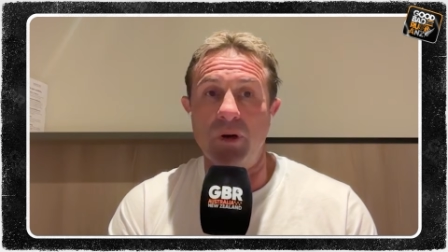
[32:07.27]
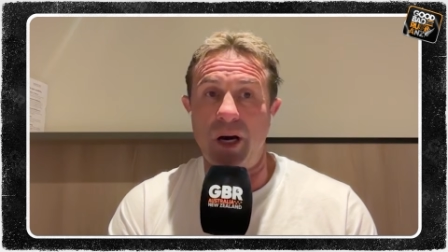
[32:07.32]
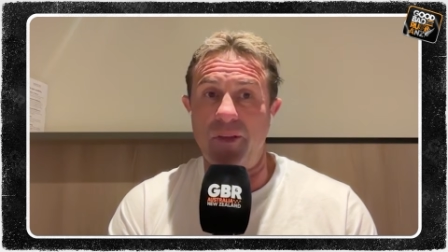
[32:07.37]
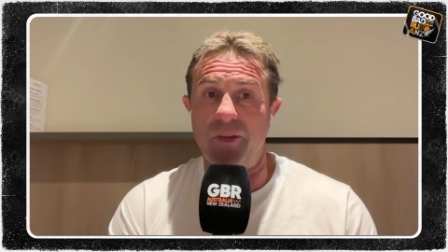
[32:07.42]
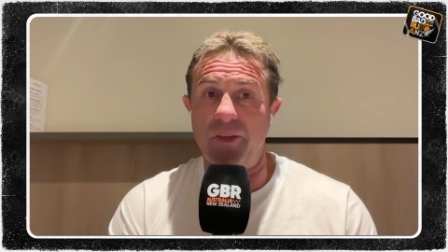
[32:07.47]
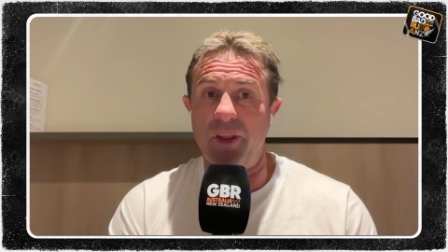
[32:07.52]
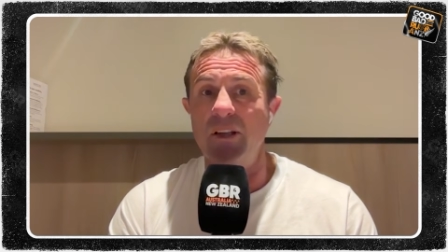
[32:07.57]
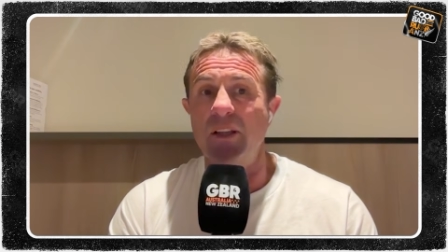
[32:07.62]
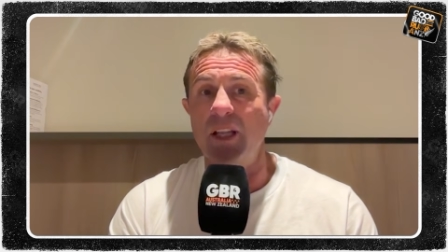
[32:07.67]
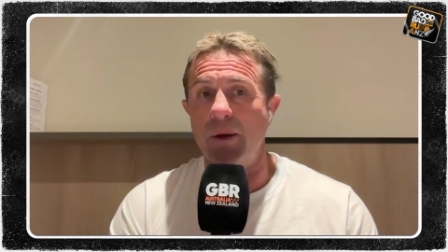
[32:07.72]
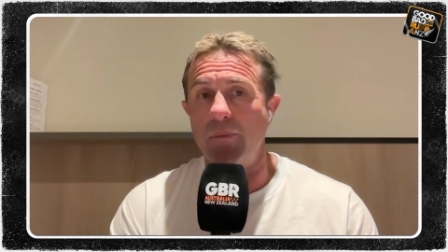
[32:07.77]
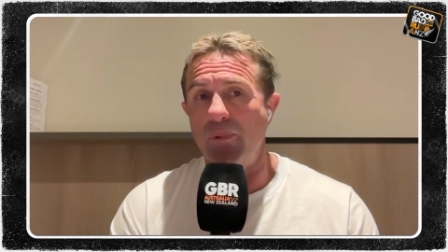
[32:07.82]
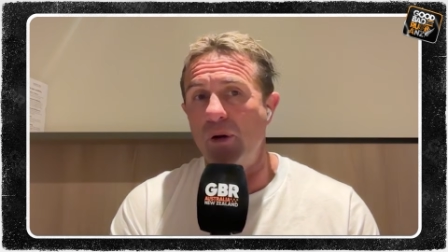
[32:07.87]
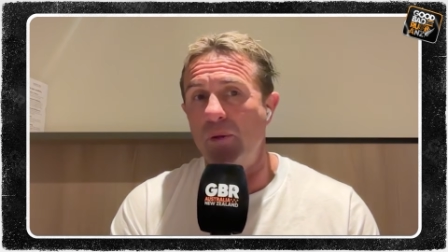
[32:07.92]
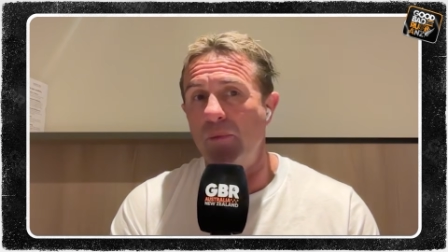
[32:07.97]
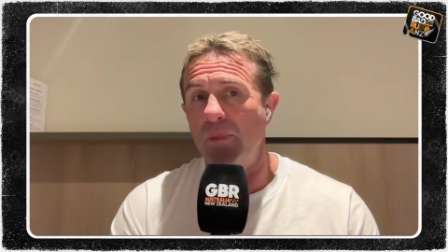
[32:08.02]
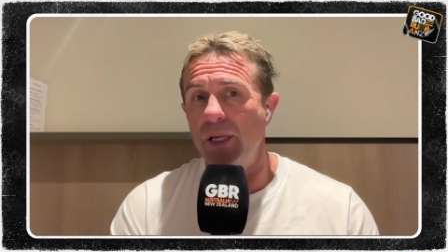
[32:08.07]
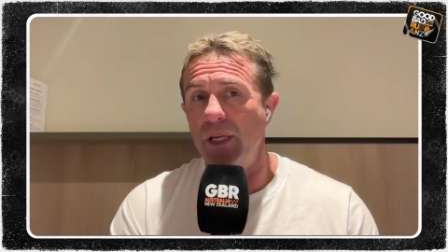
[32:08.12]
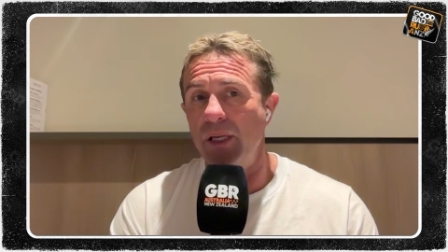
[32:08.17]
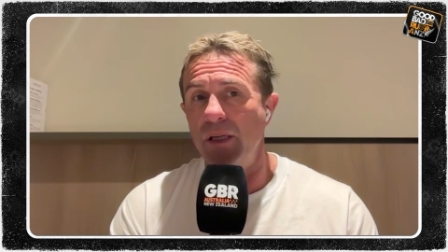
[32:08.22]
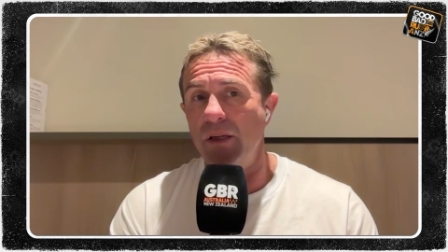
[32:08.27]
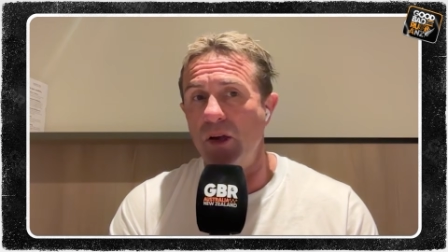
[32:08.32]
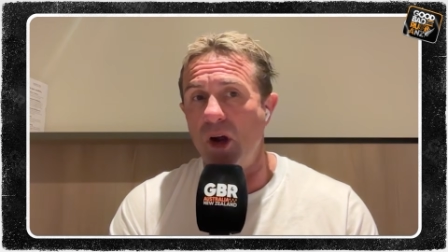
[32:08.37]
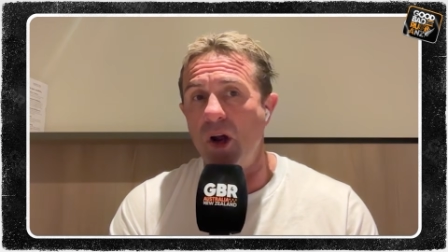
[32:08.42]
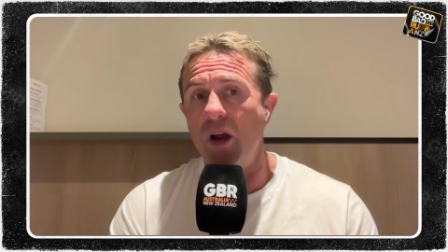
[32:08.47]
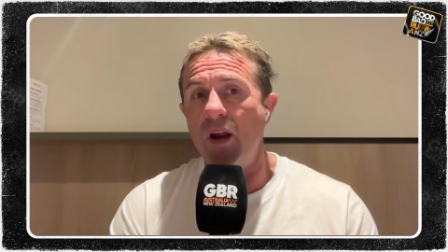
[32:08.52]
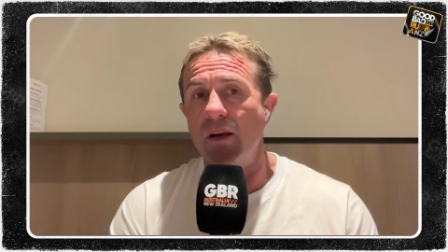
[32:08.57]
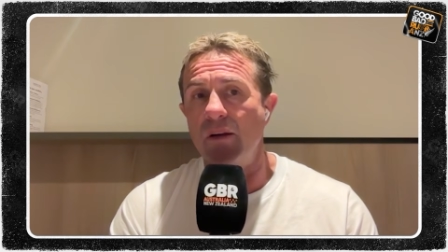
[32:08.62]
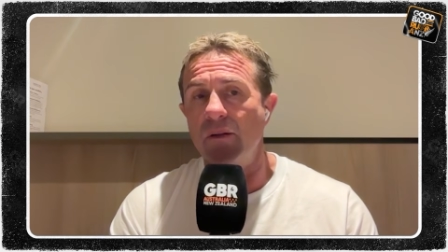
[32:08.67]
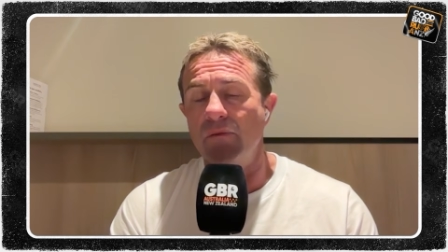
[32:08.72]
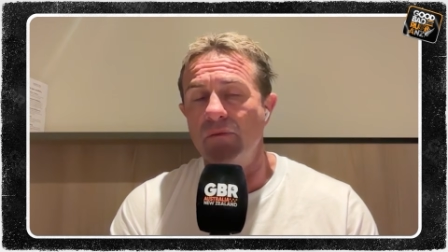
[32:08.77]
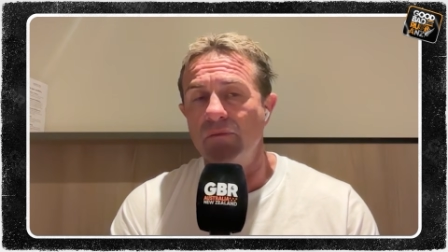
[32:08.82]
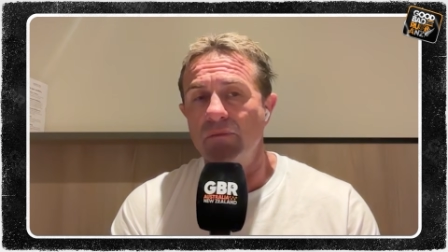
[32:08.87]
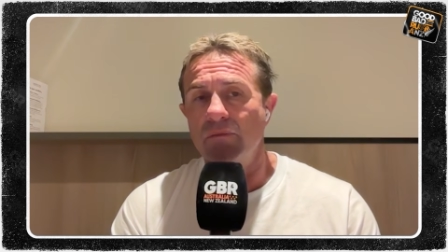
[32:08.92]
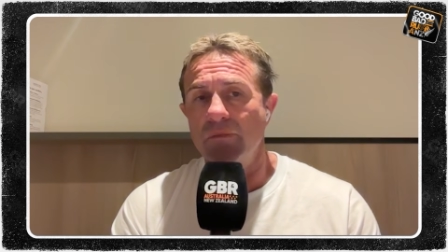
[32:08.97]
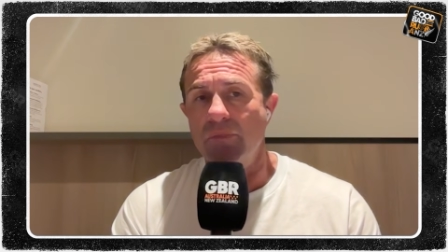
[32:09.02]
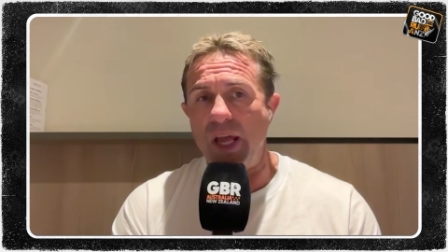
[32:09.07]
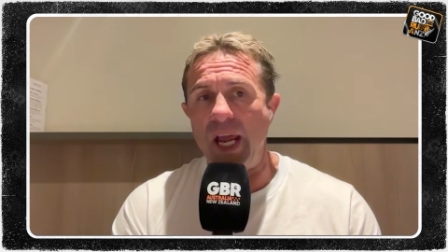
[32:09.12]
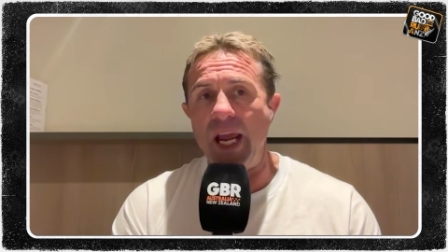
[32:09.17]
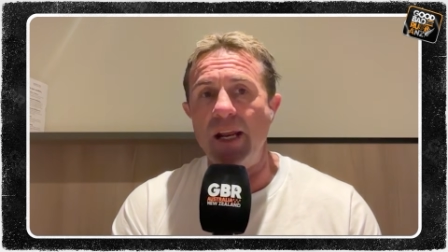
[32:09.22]
I think they probably got
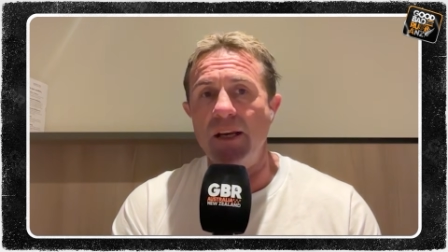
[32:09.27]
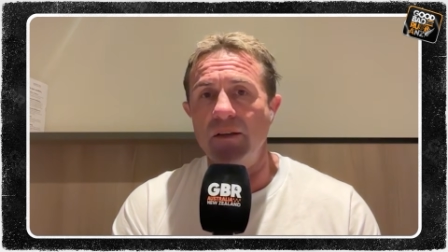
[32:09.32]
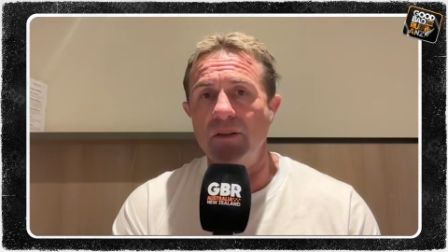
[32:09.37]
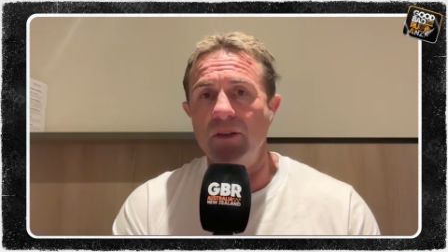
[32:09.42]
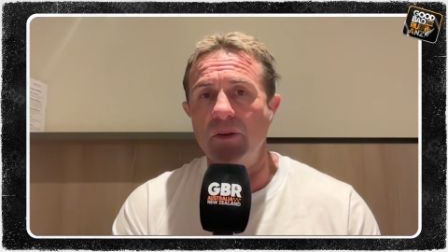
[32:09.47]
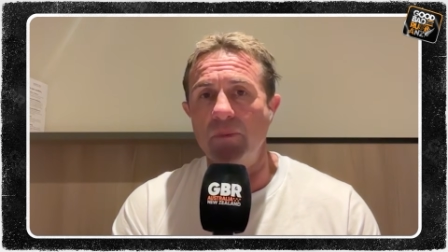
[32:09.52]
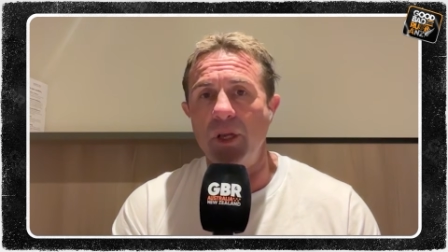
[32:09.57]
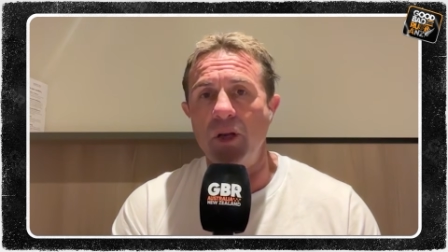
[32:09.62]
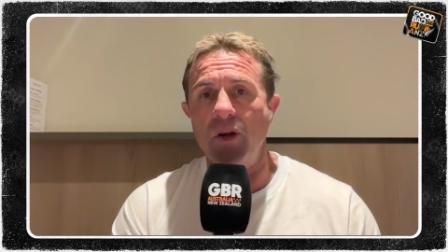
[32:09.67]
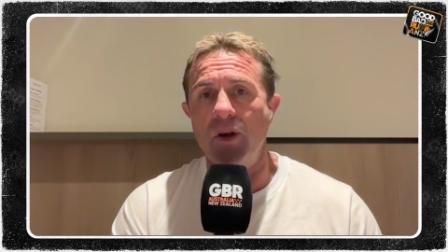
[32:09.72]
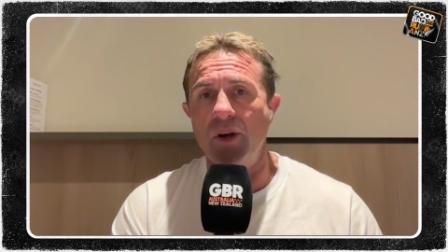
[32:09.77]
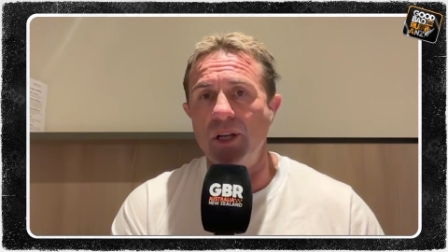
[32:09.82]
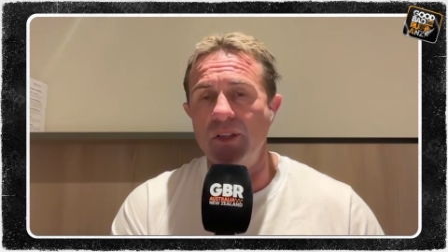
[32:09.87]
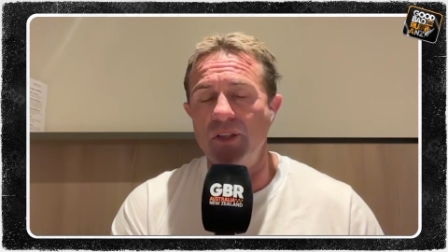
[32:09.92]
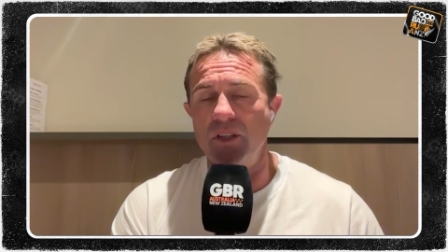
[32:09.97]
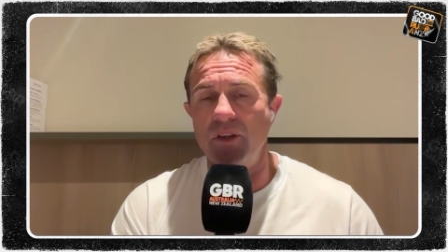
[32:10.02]
that, to be honest.